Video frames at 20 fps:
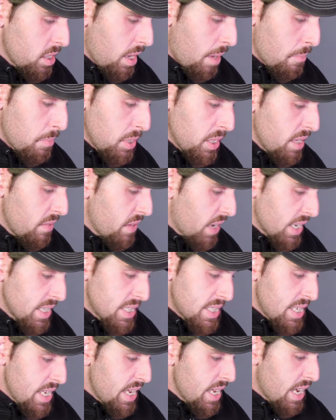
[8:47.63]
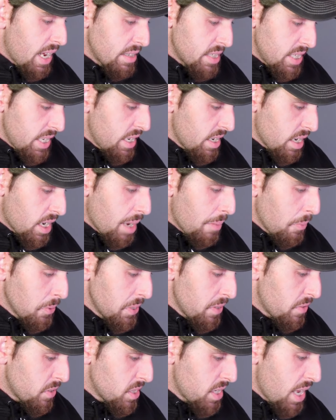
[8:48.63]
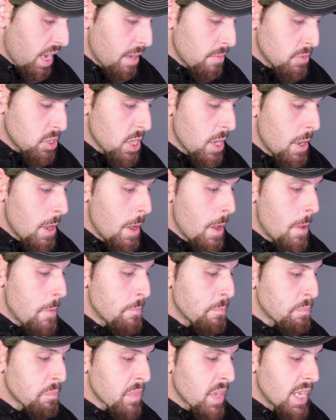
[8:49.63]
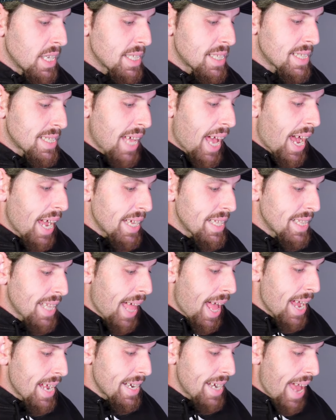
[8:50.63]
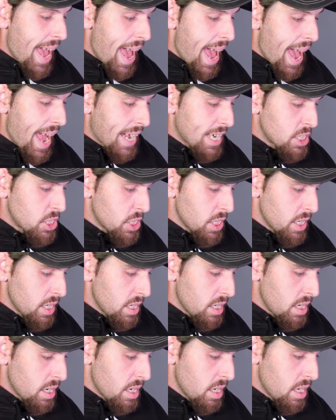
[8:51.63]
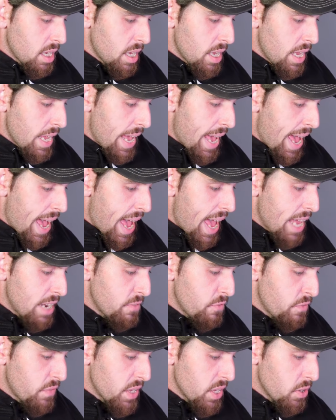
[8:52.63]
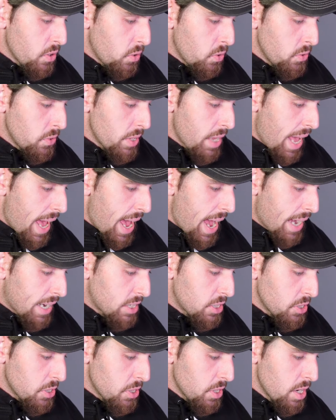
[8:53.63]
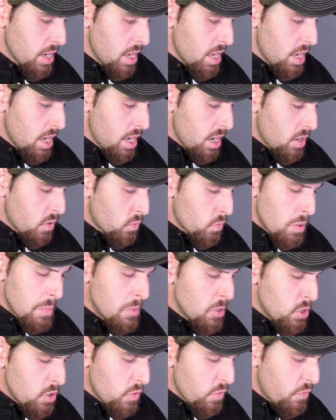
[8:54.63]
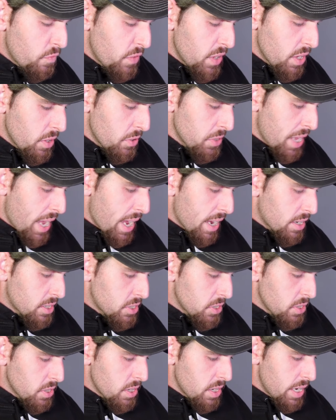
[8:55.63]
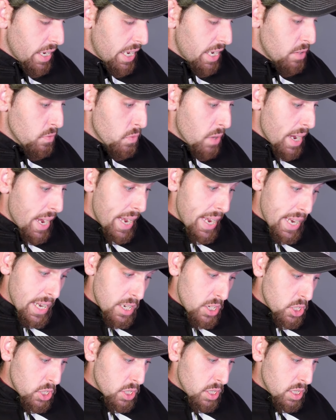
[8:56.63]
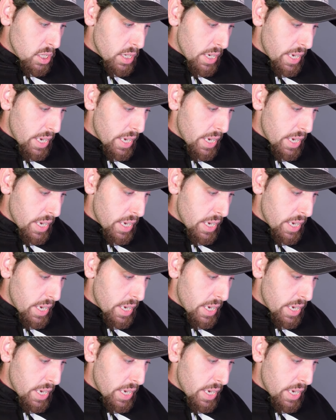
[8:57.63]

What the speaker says: I believe it. I see it. I've seen it a couple different times. Sideline action. Add field actor, remove field actor, enrage